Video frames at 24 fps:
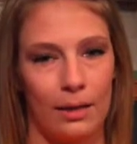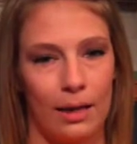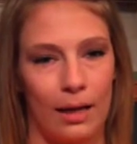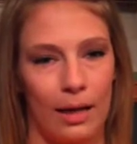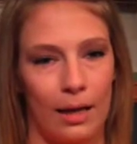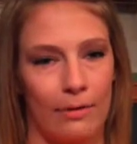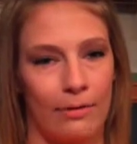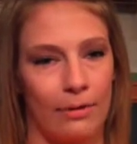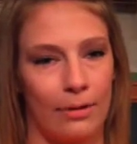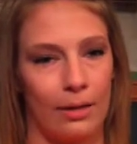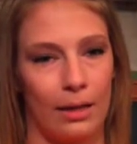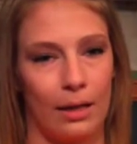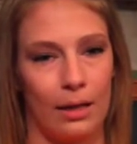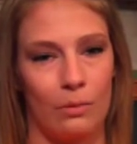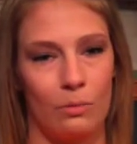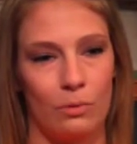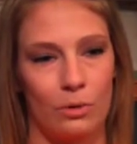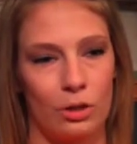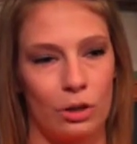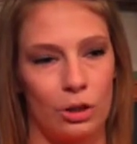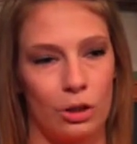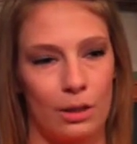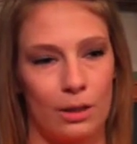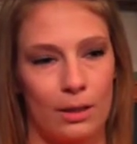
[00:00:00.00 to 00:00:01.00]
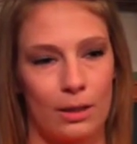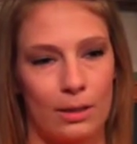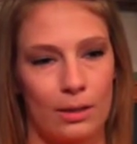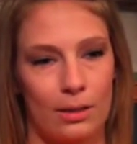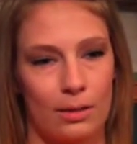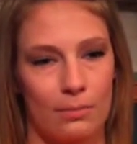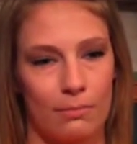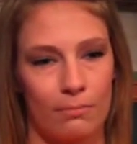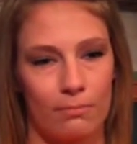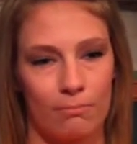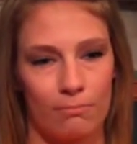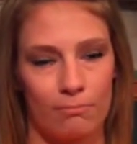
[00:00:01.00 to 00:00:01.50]
Everything was just
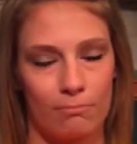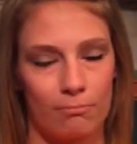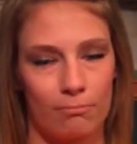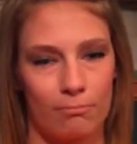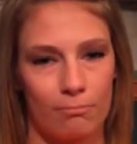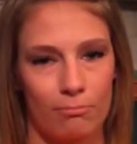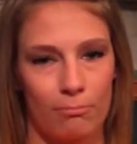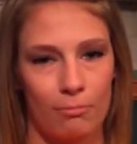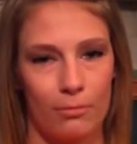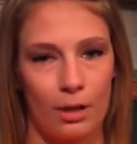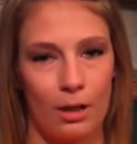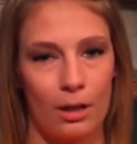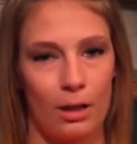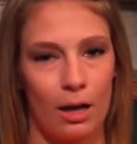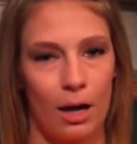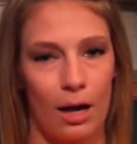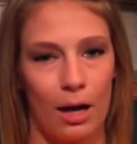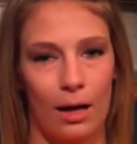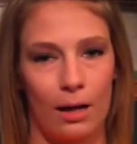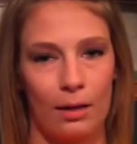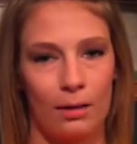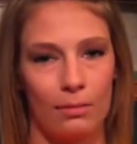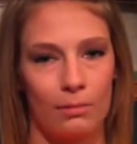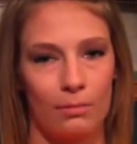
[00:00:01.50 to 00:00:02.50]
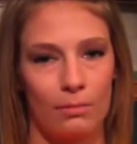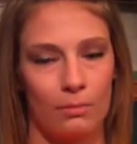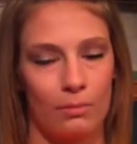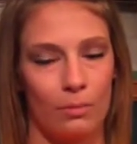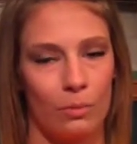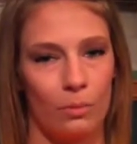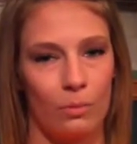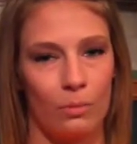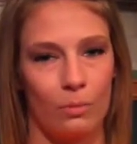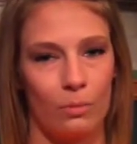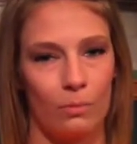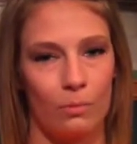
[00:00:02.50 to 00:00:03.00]
not
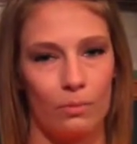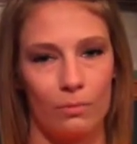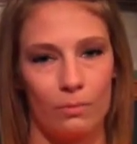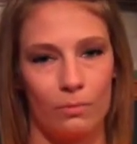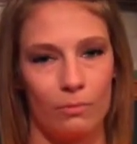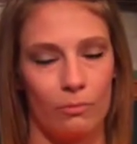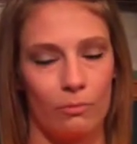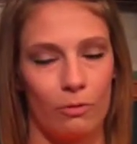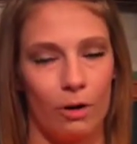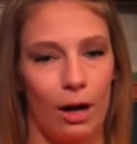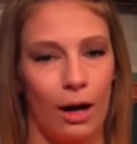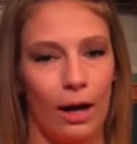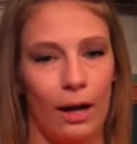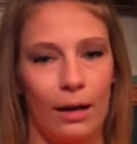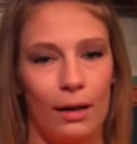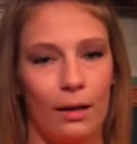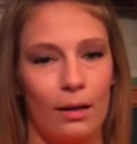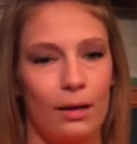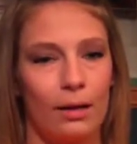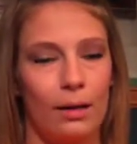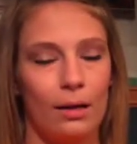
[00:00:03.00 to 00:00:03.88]
right.